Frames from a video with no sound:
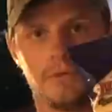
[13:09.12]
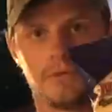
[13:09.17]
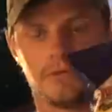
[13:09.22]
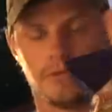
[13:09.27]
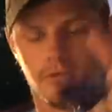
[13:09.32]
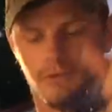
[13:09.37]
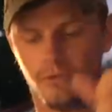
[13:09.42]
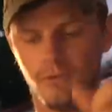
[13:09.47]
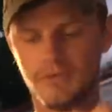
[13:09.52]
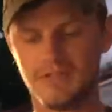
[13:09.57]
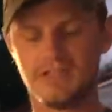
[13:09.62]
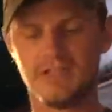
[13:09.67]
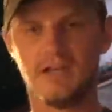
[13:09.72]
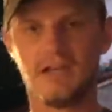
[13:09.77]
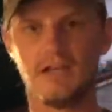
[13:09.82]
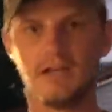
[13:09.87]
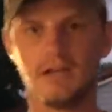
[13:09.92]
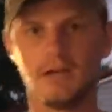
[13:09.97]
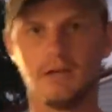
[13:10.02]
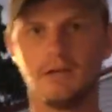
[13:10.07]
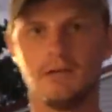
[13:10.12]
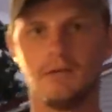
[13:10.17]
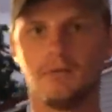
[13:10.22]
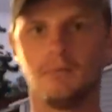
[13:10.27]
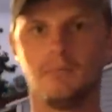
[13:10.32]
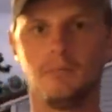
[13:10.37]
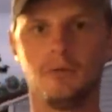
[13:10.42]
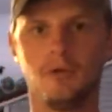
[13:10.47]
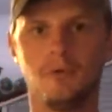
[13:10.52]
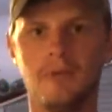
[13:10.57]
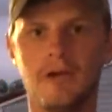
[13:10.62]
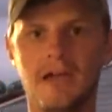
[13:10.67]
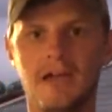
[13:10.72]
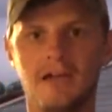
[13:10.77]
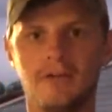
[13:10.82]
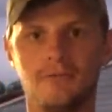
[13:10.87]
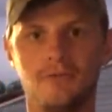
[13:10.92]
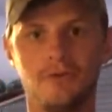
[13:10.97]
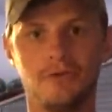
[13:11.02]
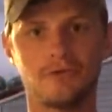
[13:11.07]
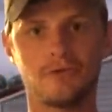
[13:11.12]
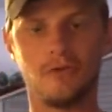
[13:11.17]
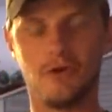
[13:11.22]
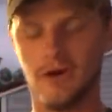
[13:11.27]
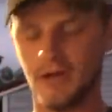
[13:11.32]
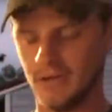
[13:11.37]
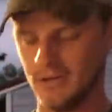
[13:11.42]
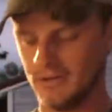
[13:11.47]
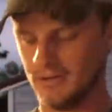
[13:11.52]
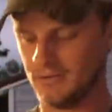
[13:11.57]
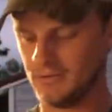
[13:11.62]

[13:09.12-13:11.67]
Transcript: with the Louisiana Blue Bag Fish Fry.